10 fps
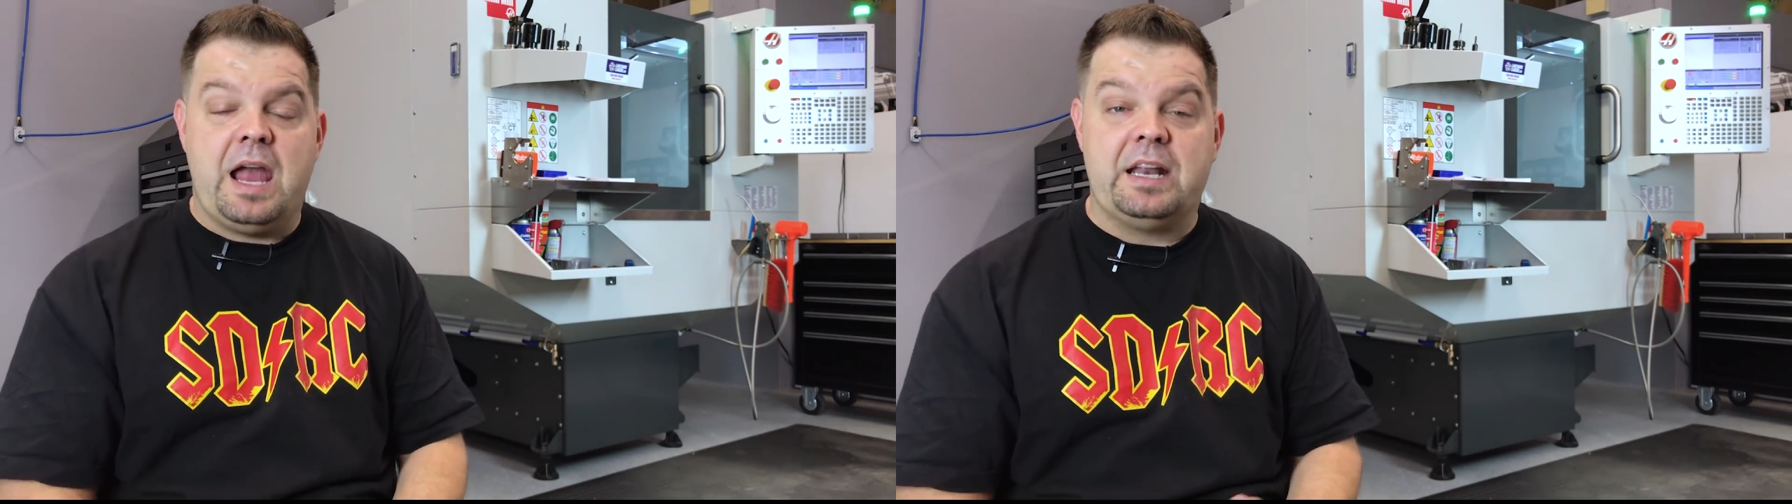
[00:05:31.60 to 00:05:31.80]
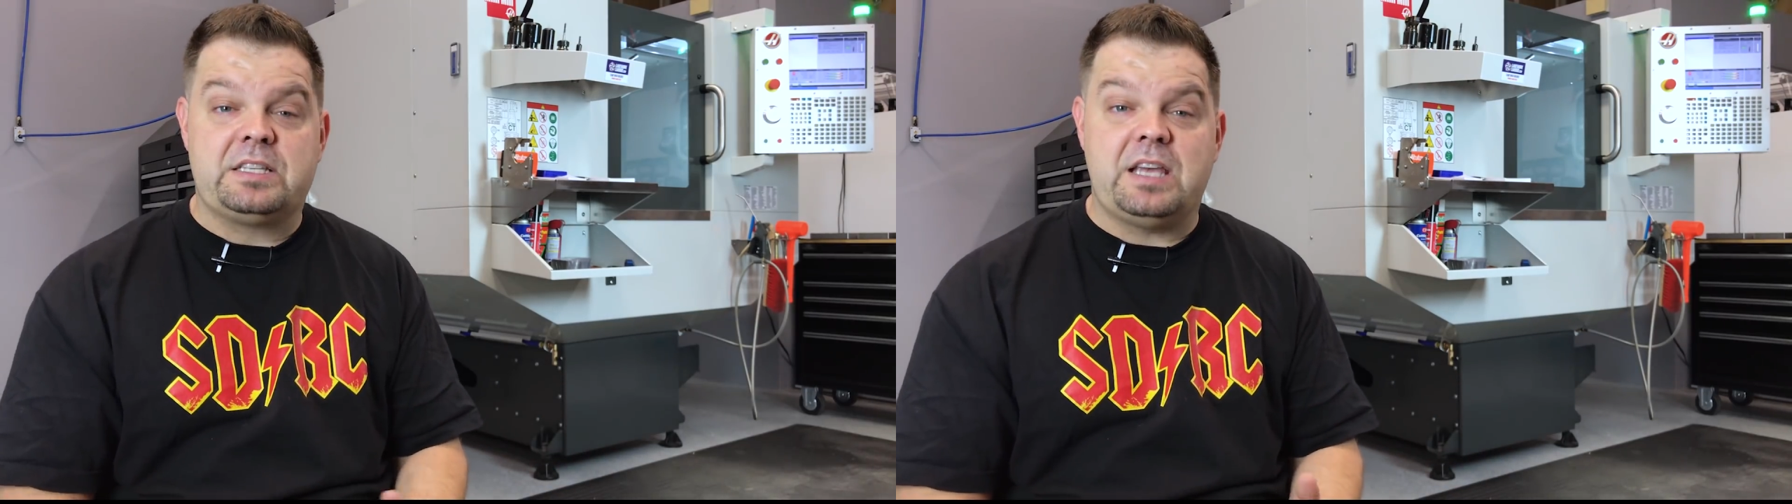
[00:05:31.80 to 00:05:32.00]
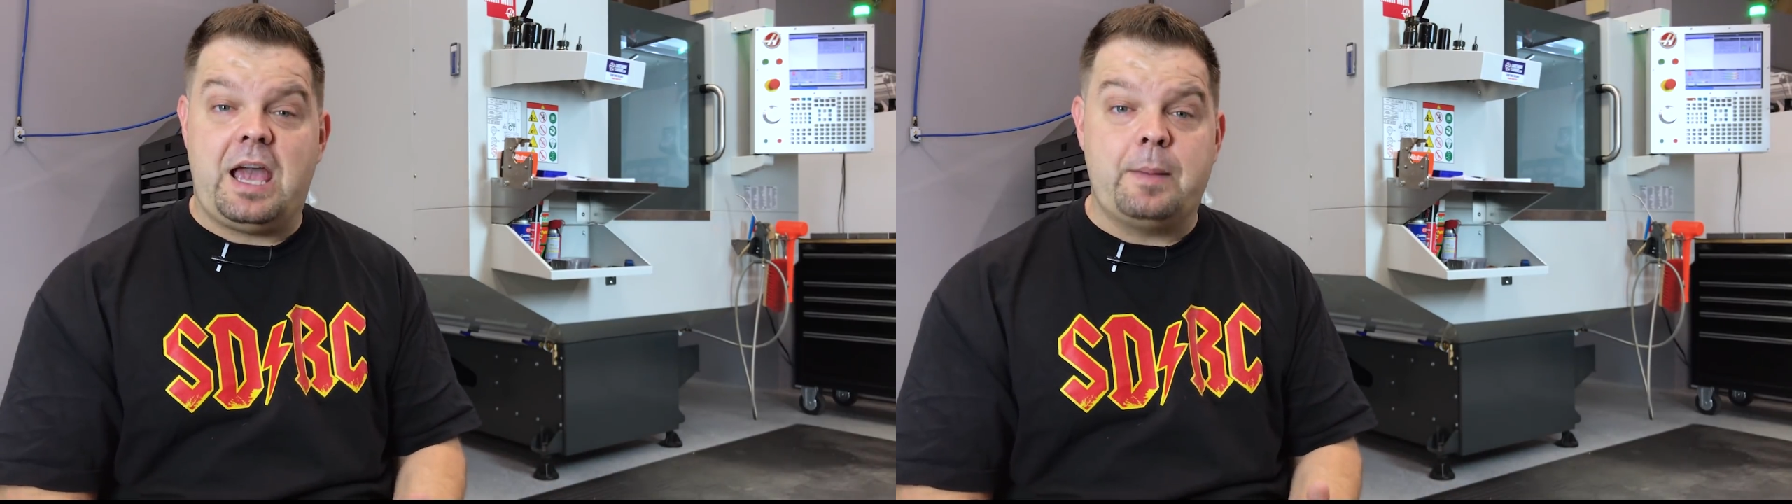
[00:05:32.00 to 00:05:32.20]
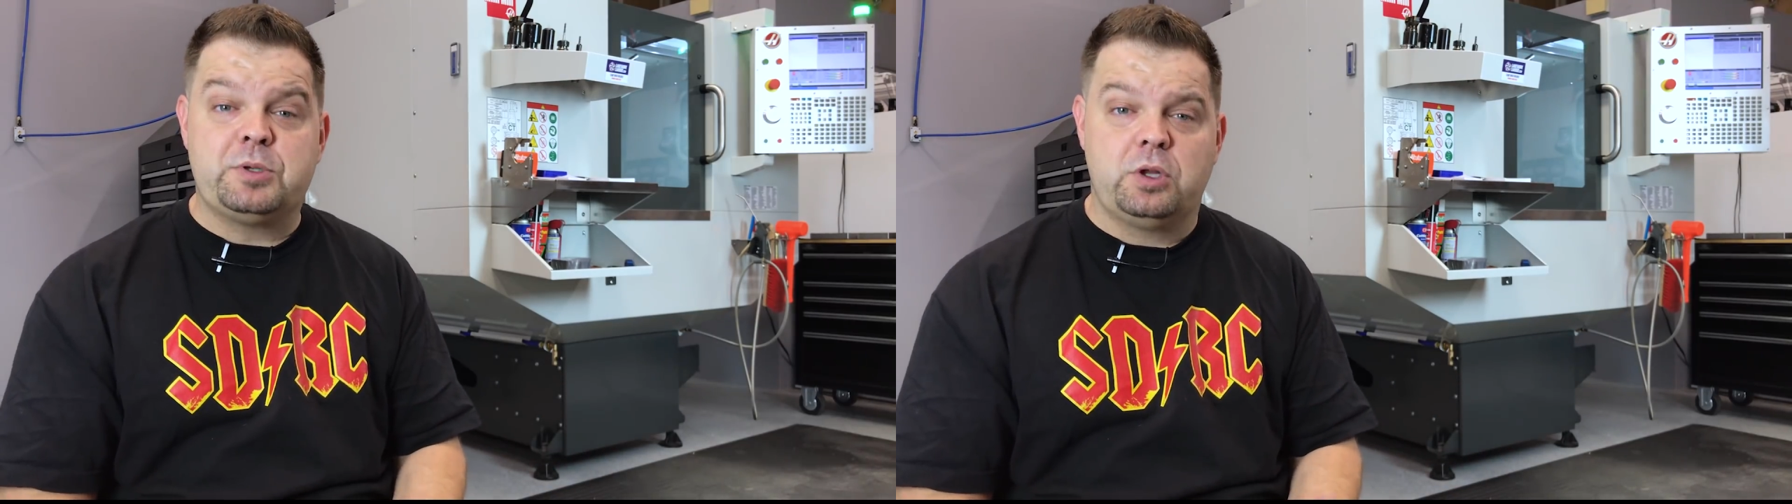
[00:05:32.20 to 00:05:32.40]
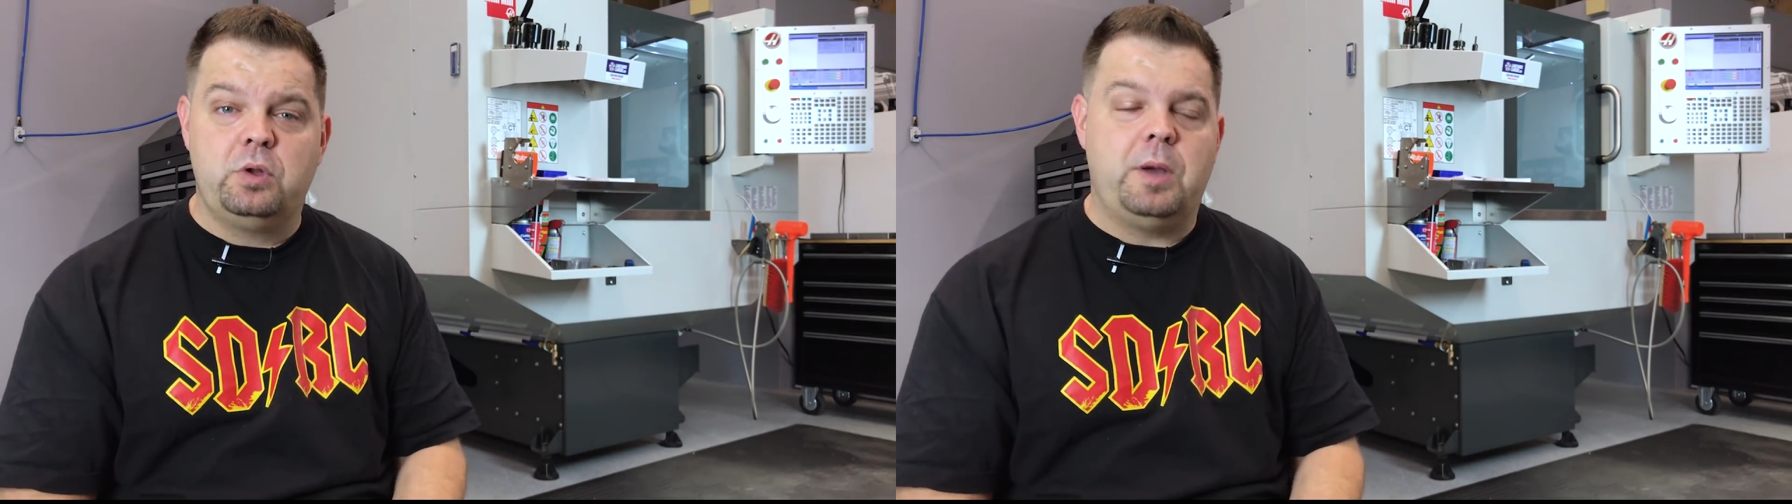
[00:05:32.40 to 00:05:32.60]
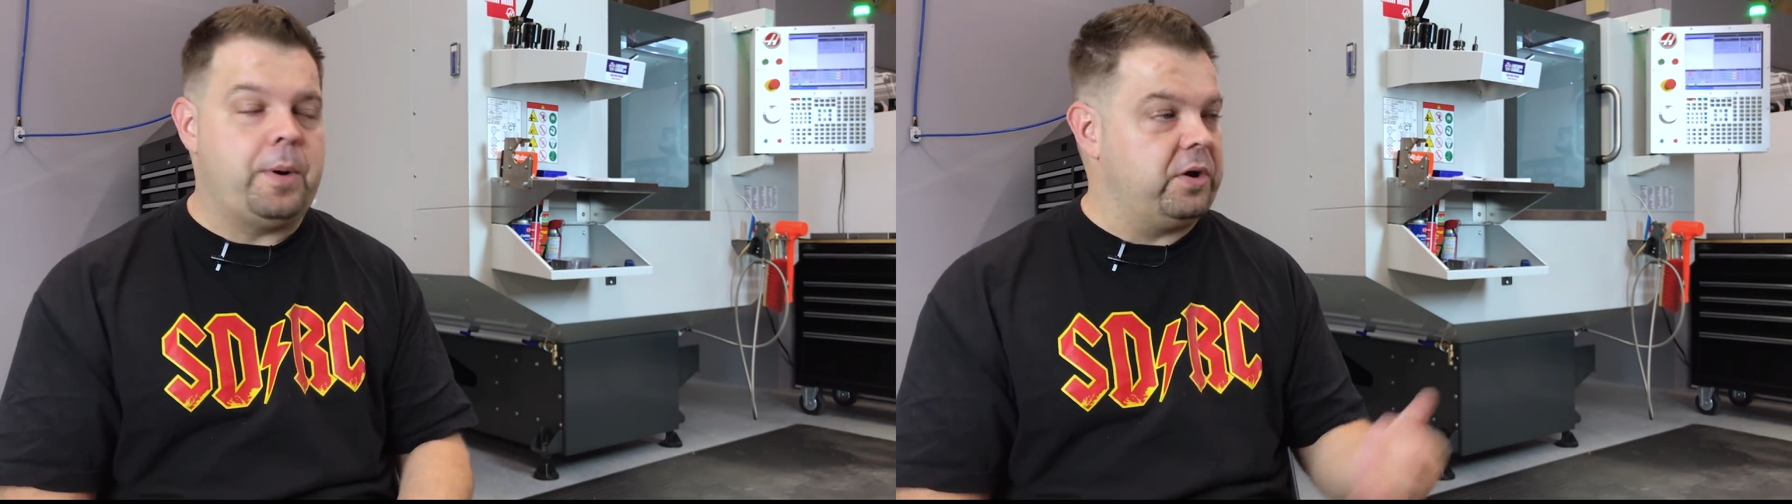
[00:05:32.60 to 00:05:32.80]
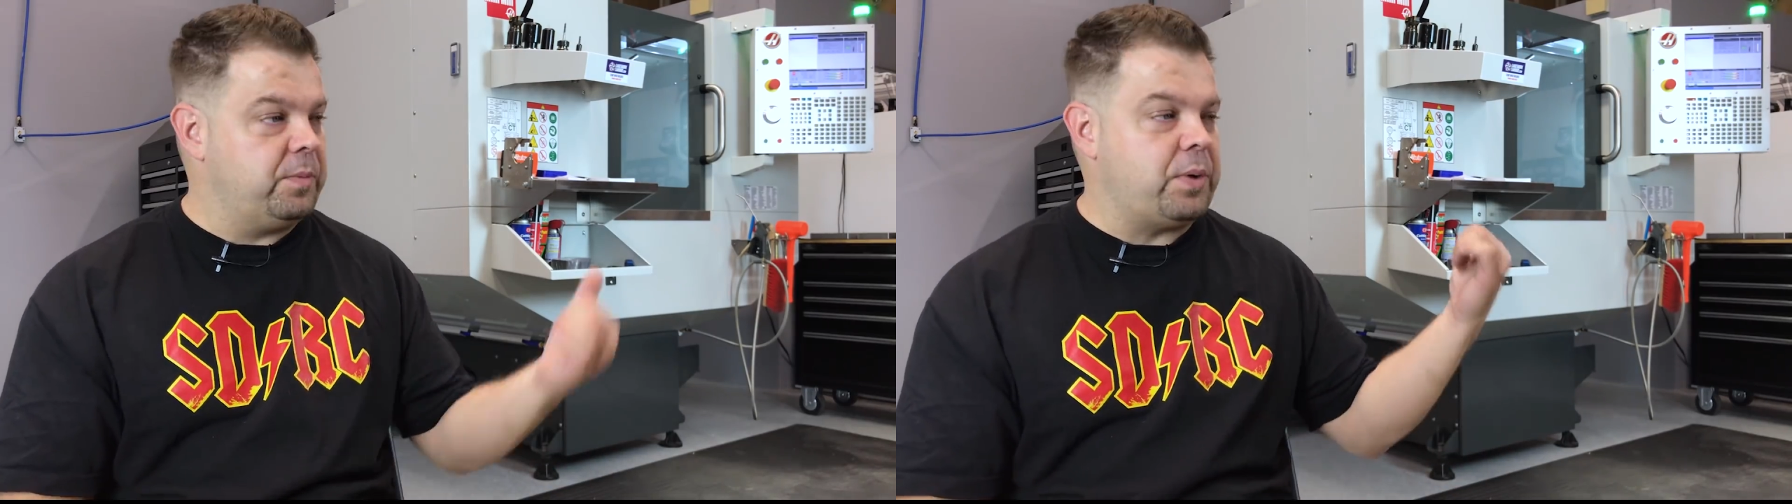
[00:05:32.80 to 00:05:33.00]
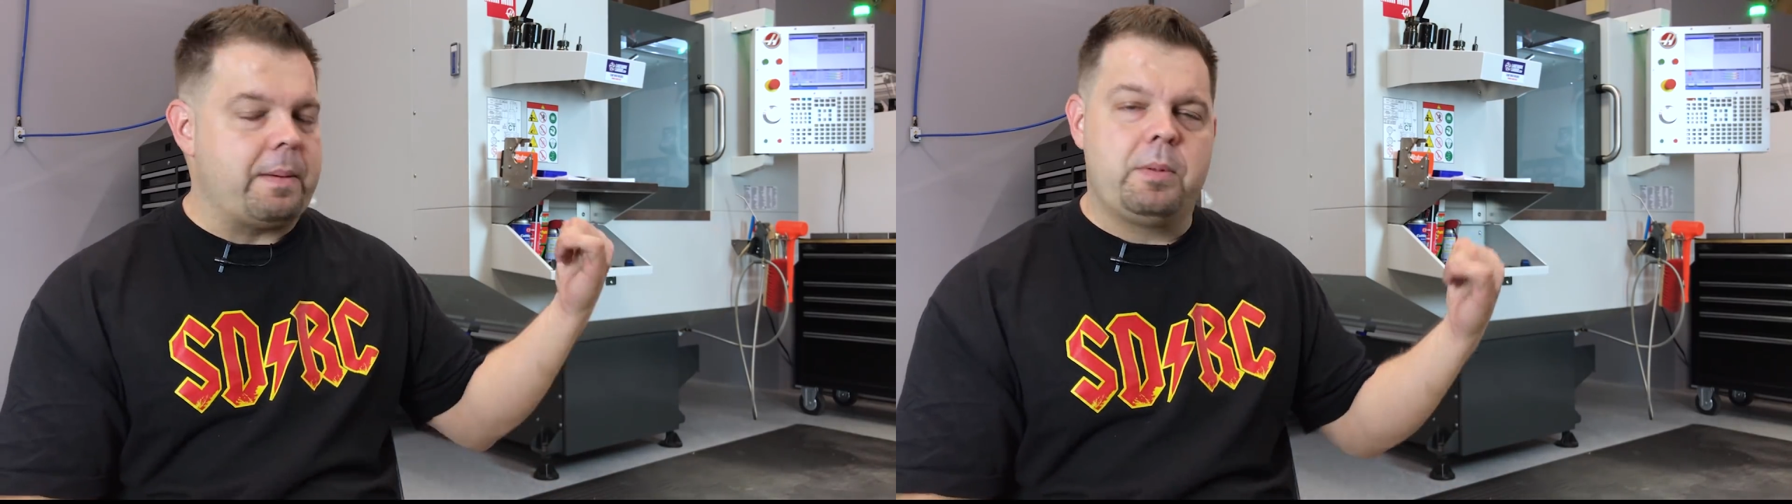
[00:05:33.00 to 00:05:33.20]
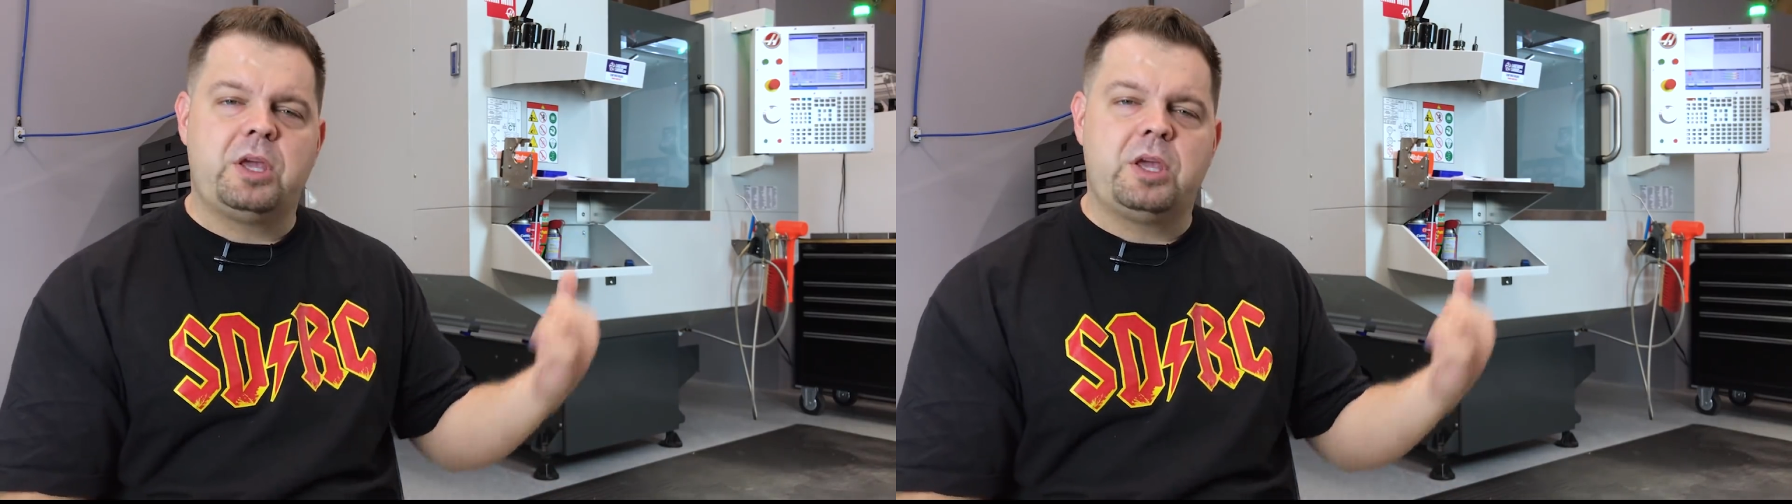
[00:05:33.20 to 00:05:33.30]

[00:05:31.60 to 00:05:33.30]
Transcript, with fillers: And it's absolutely a part that probably